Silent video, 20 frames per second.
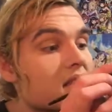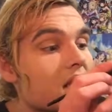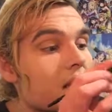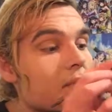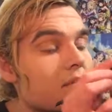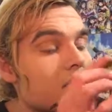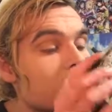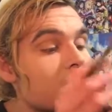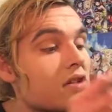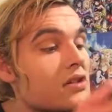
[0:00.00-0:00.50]

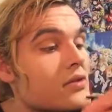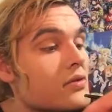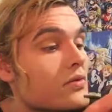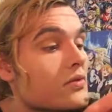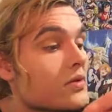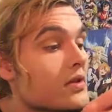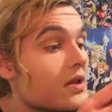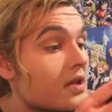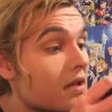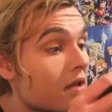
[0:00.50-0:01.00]

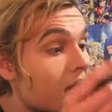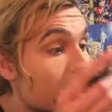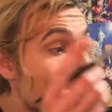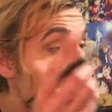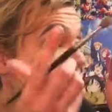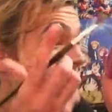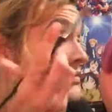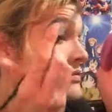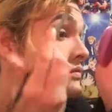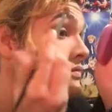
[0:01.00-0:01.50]
subdued, you
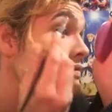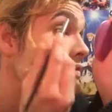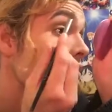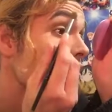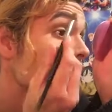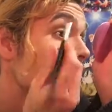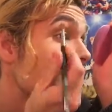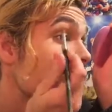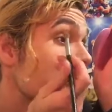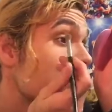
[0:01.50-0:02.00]
know?
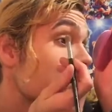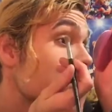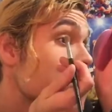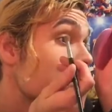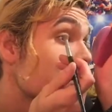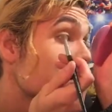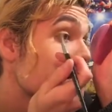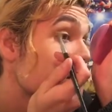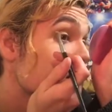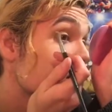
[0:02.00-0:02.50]

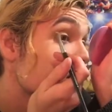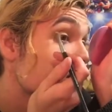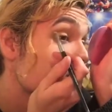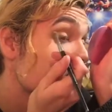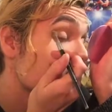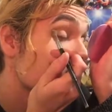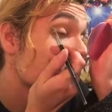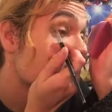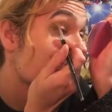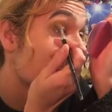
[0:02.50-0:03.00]
She's